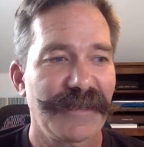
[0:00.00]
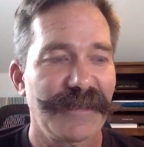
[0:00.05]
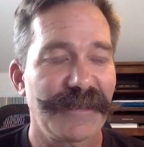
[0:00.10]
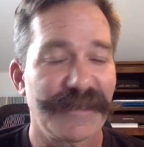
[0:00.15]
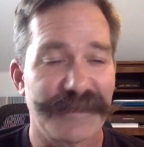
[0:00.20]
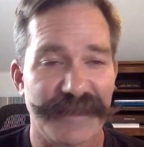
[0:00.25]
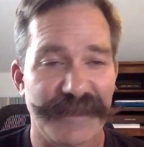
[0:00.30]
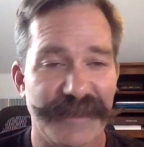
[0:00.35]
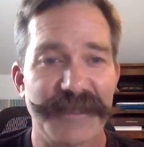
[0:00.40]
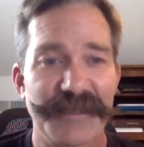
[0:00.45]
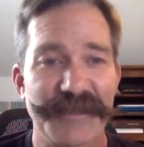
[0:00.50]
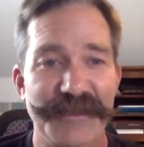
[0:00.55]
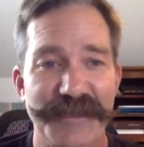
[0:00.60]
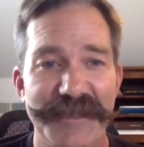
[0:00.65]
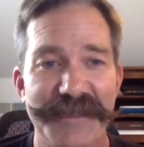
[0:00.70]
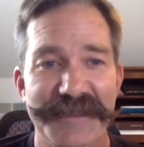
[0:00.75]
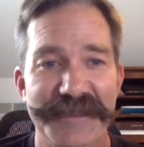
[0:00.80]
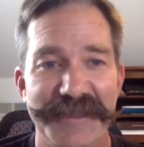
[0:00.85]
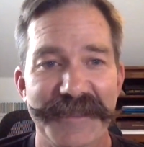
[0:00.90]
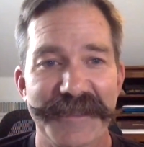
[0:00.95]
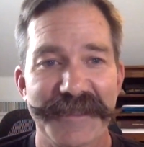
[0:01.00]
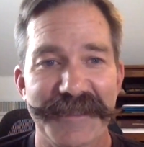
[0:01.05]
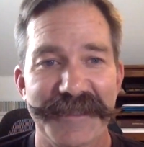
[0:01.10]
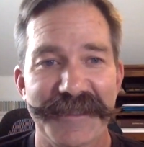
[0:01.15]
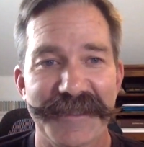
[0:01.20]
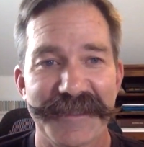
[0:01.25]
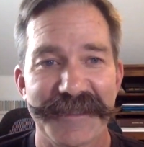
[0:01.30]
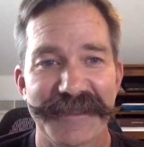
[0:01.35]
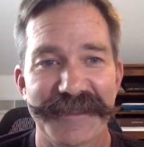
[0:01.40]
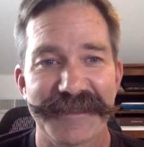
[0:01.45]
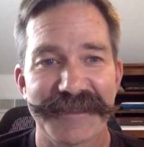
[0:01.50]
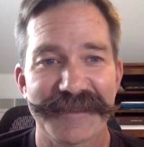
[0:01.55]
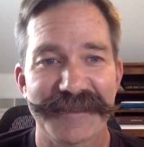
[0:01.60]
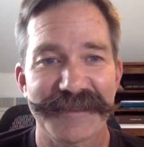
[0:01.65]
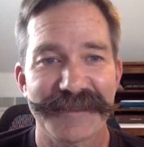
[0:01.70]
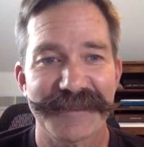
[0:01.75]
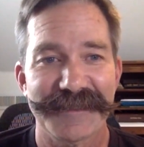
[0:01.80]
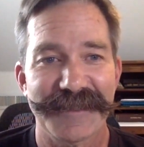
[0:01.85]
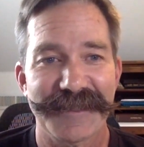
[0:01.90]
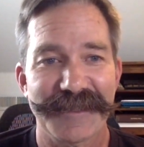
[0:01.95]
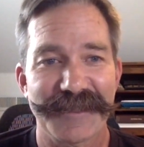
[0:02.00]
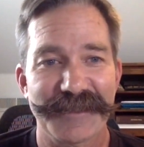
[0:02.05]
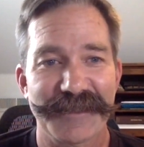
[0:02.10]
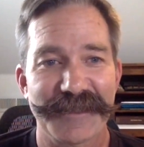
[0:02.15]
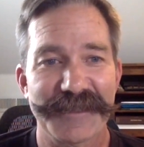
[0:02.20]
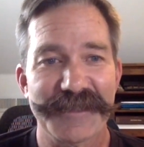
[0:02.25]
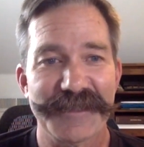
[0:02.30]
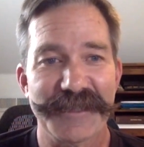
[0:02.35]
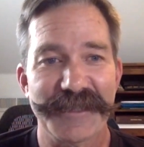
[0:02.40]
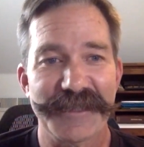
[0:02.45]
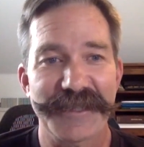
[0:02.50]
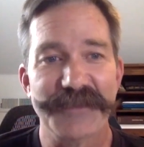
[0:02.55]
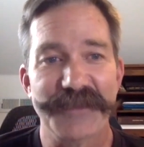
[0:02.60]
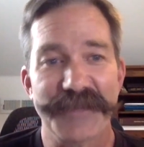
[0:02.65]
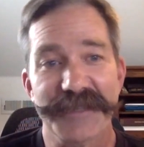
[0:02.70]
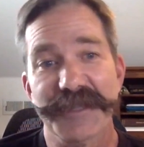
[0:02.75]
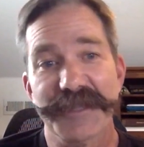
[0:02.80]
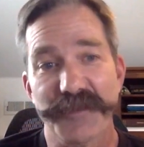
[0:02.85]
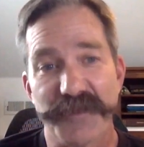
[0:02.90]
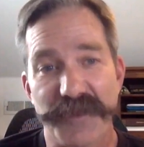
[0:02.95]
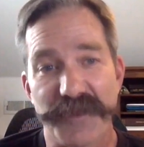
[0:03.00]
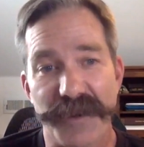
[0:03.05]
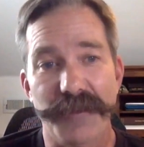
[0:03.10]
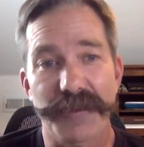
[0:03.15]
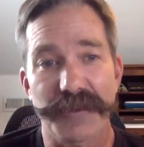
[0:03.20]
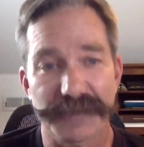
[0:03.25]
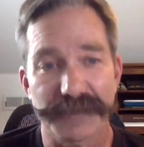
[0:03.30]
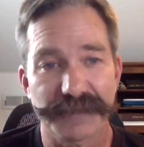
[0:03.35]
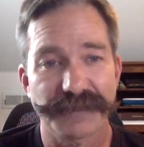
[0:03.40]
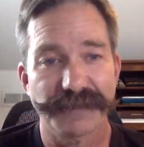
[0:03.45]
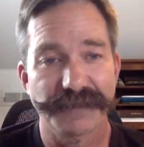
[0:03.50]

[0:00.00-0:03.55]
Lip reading: it's an interesting, interesting problem.